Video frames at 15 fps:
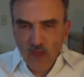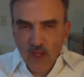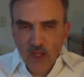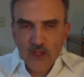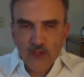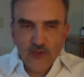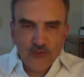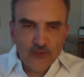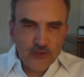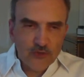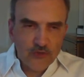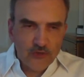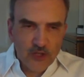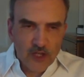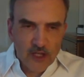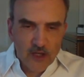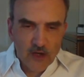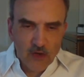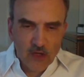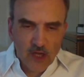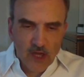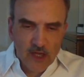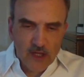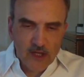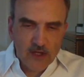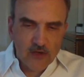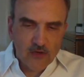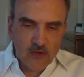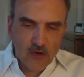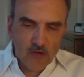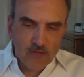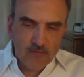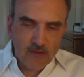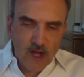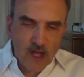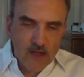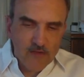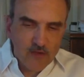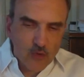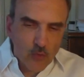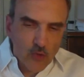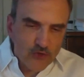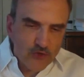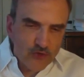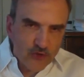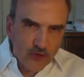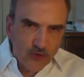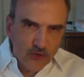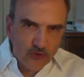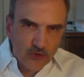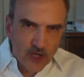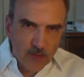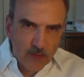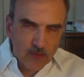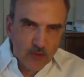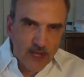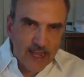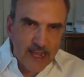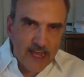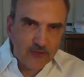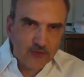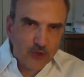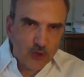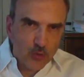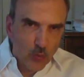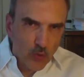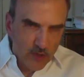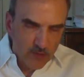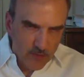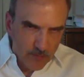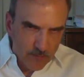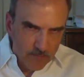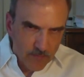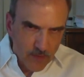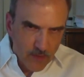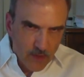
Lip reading: is to say, okay, here are 5 questions, and I'm going to ask you one of them.